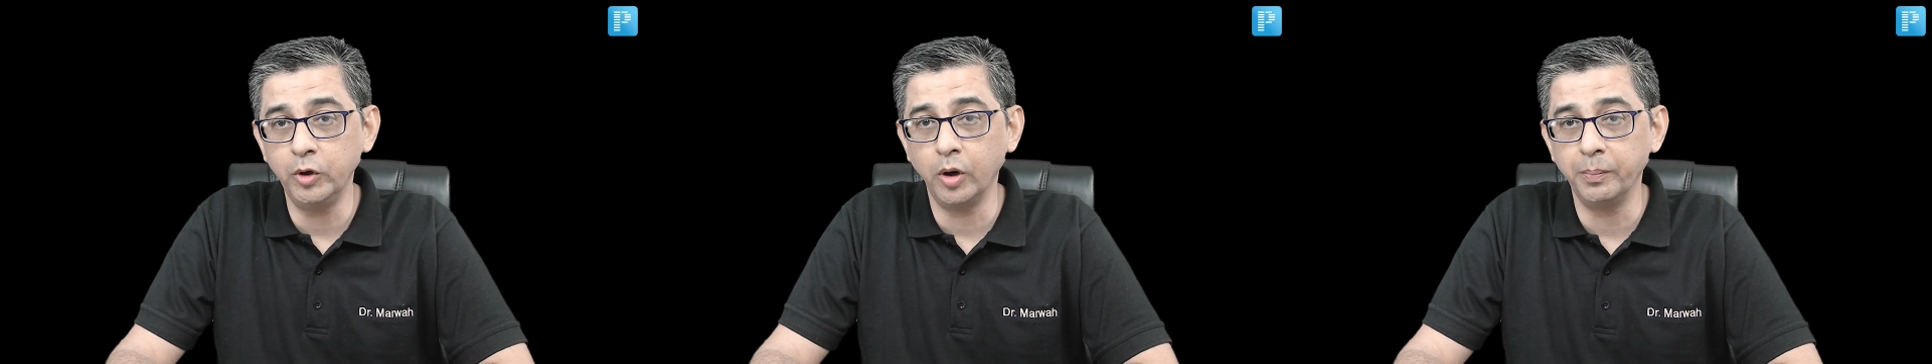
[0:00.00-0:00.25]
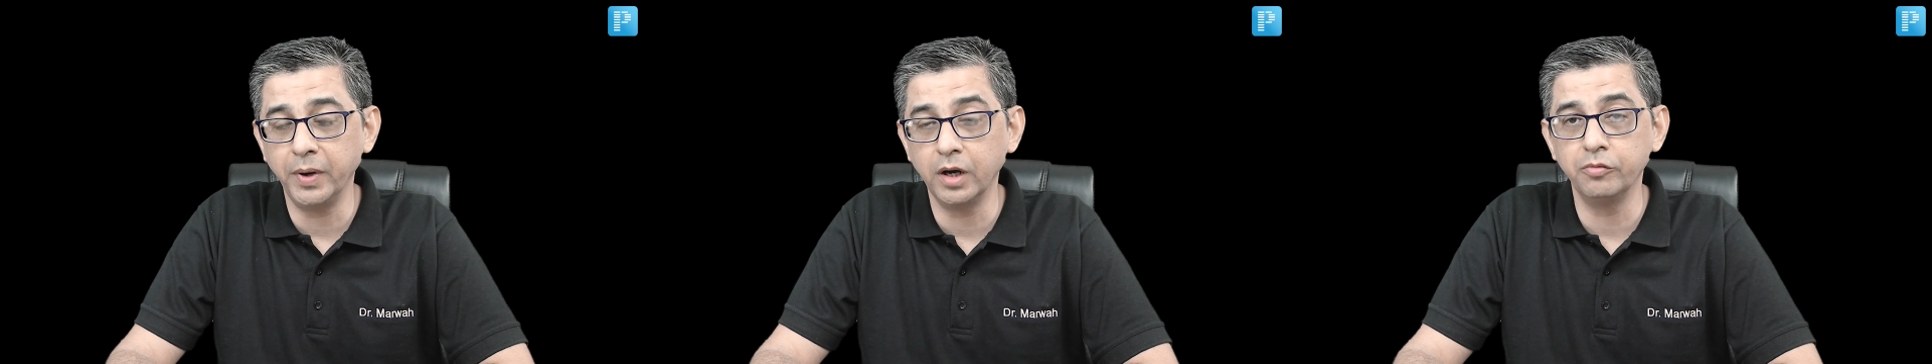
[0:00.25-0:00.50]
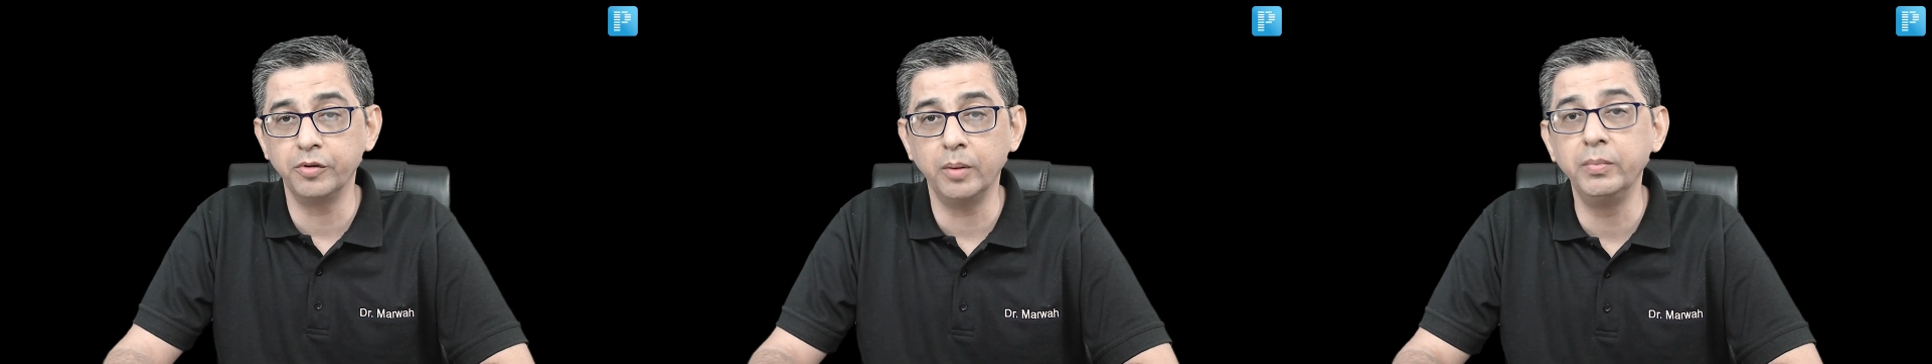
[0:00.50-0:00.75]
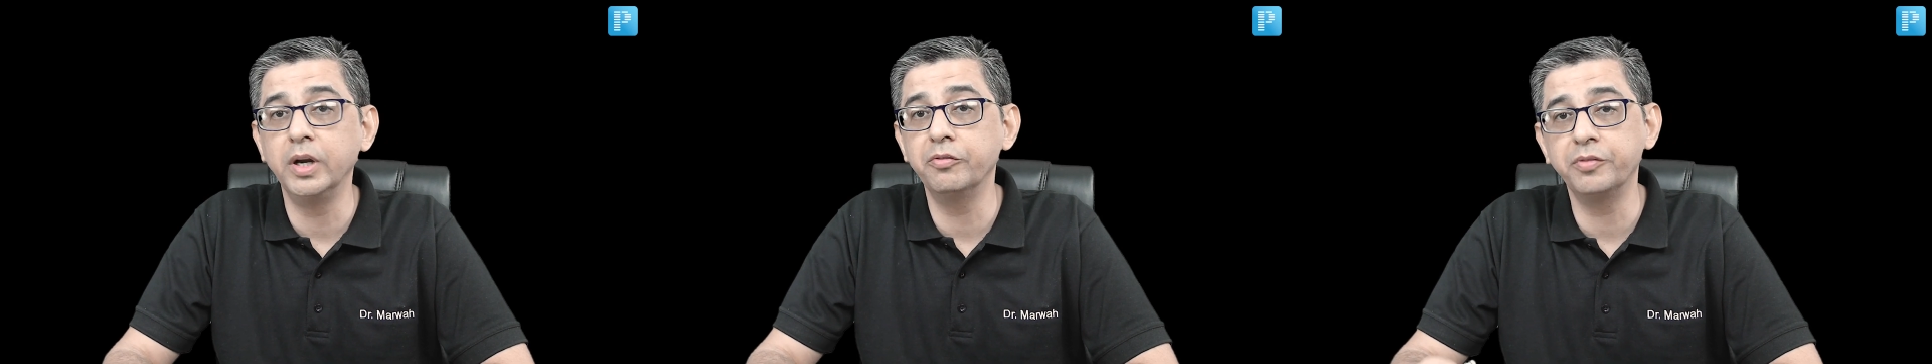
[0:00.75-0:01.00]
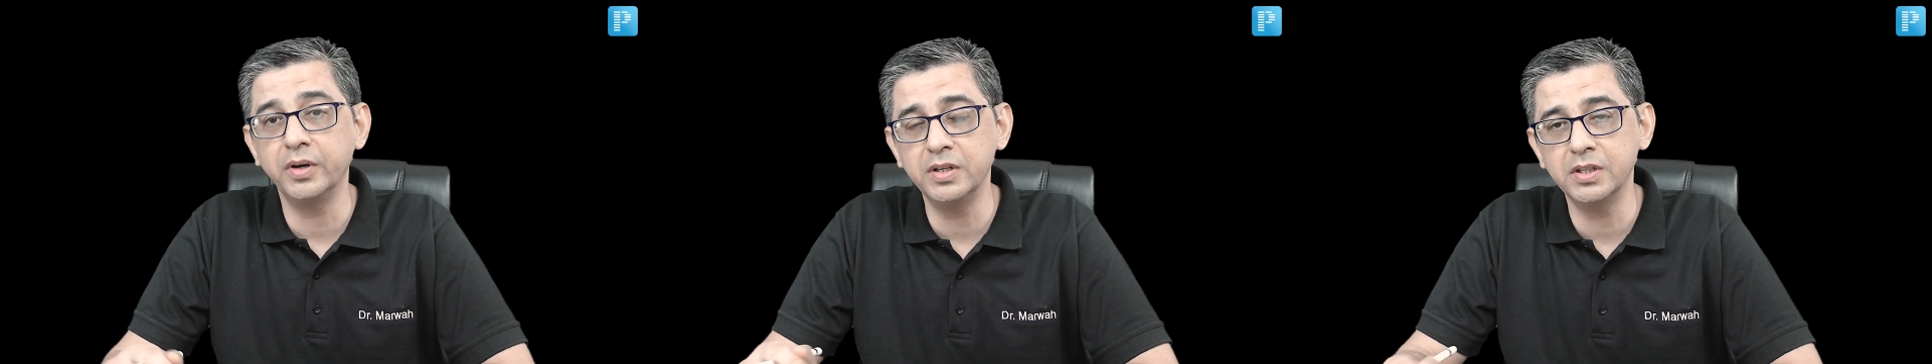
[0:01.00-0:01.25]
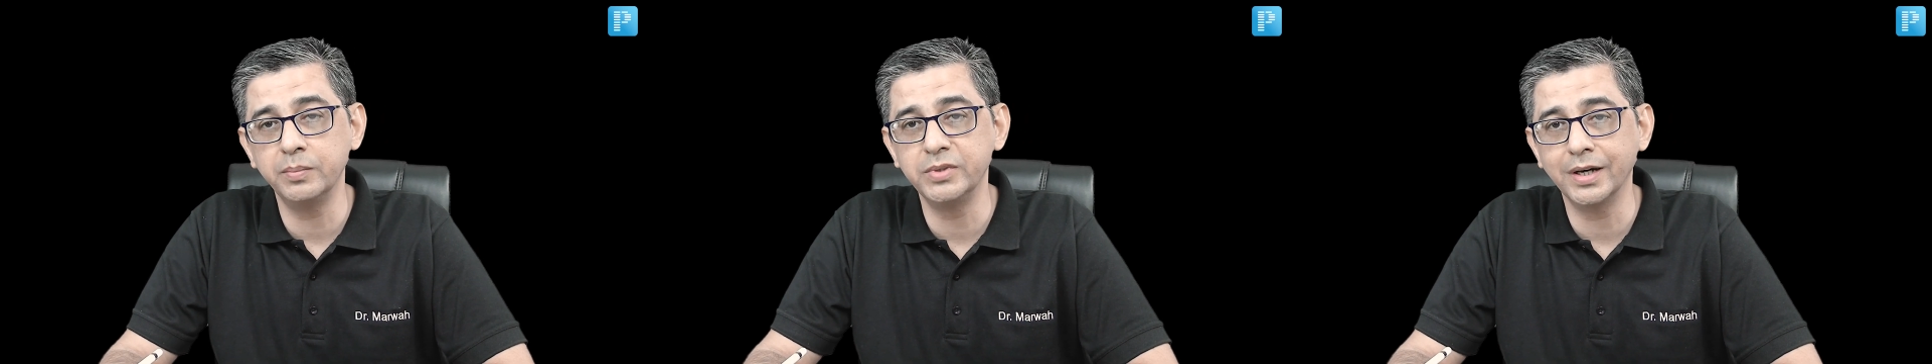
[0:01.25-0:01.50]
topic from
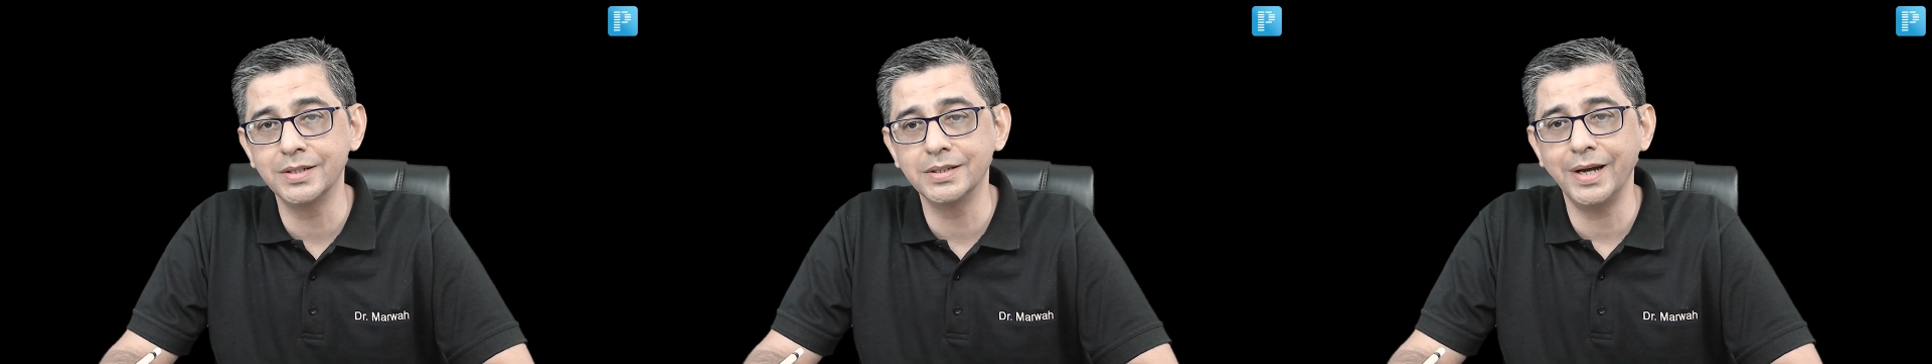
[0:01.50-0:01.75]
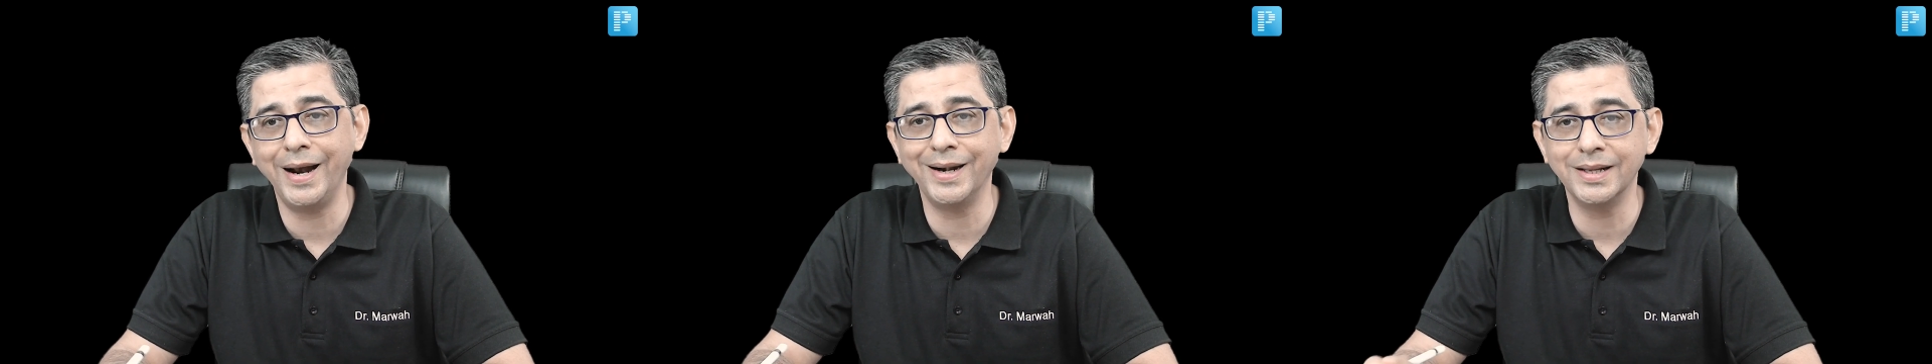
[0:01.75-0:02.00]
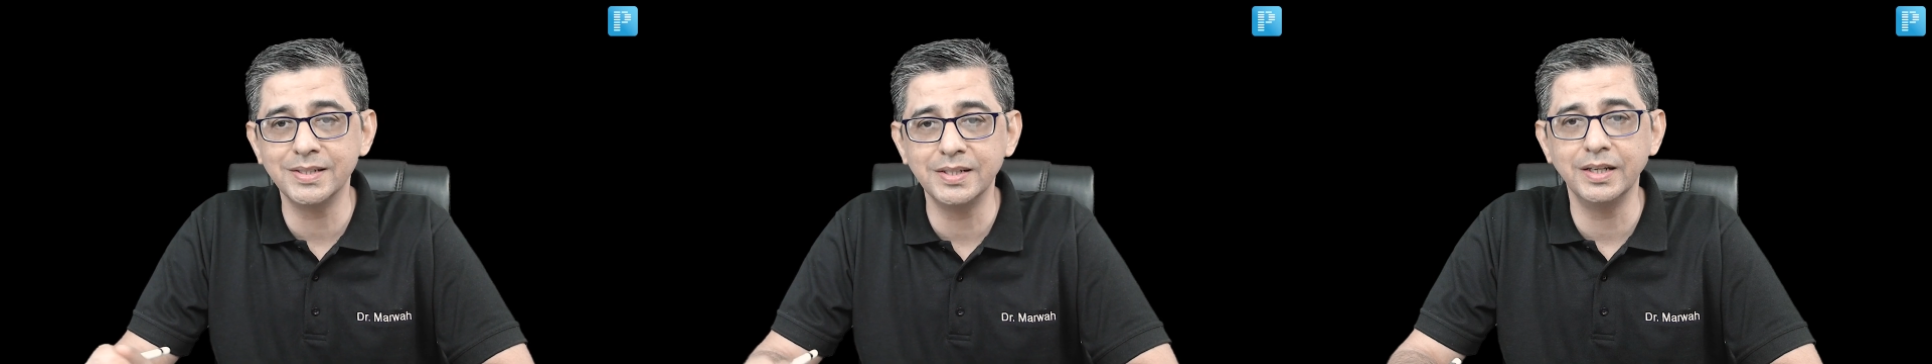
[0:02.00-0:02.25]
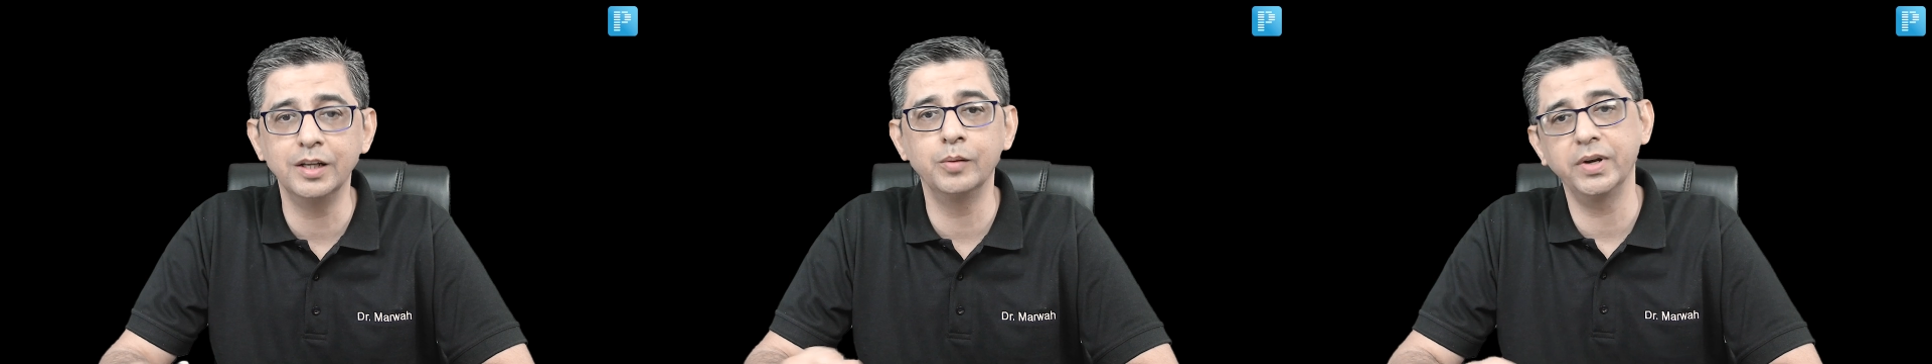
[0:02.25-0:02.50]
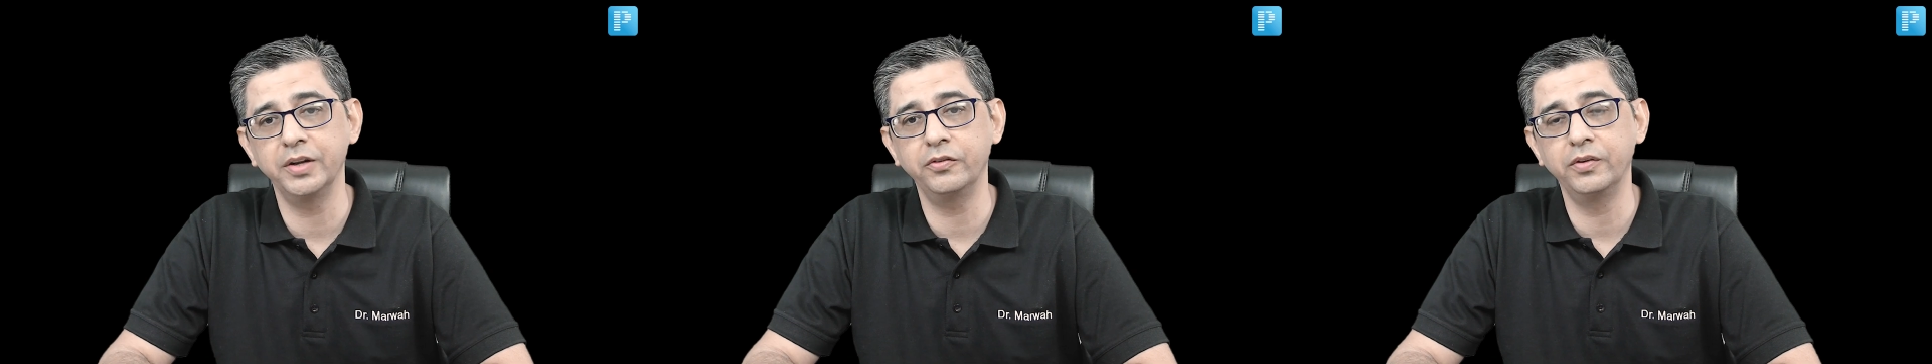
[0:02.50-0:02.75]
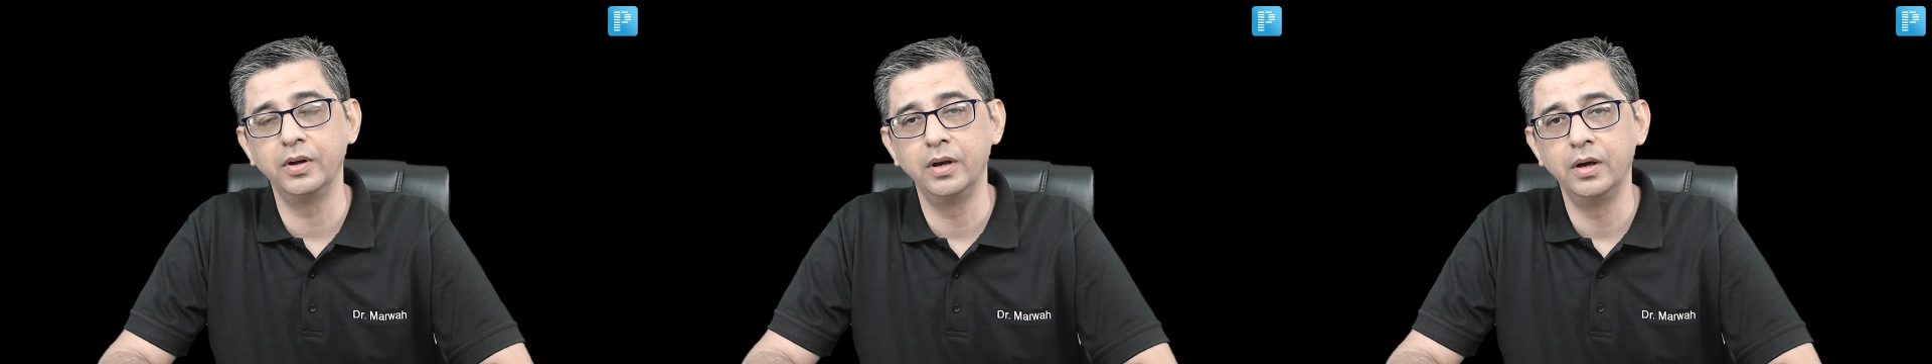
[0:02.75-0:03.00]
different subjects at a single
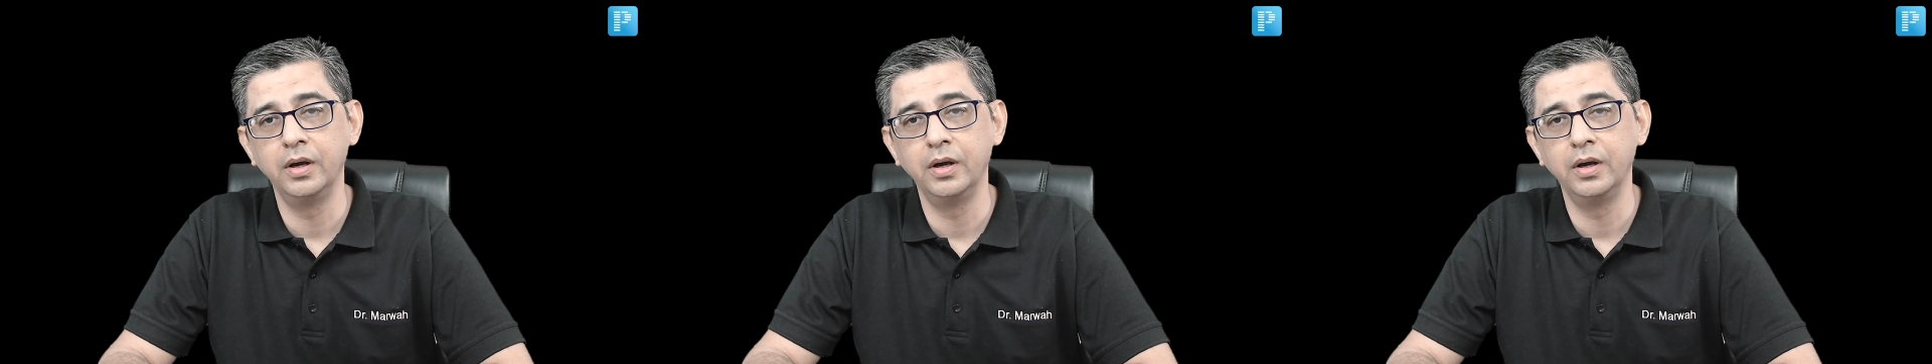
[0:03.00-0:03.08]
place.